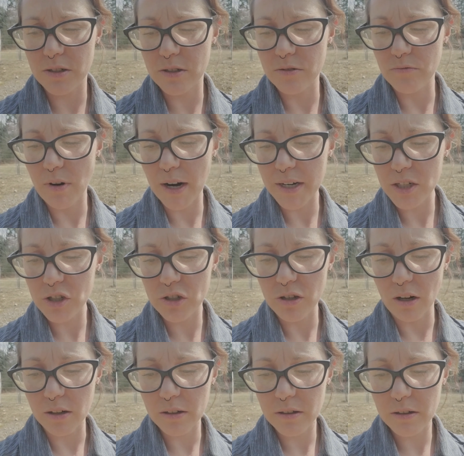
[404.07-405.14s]
reddish
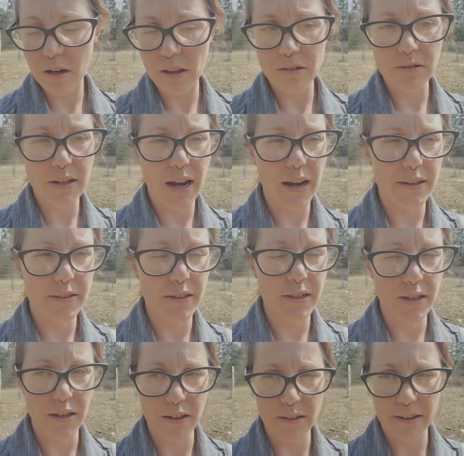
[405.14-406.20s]
dark color and had the
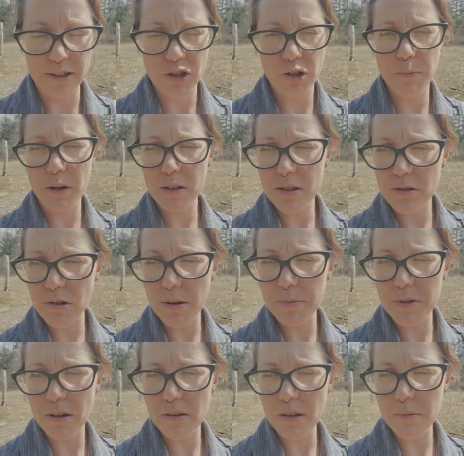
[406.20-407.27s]
uh, like chipmunk
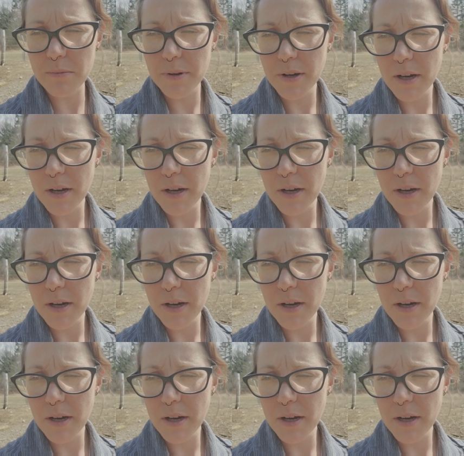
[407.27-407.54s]
stripes on them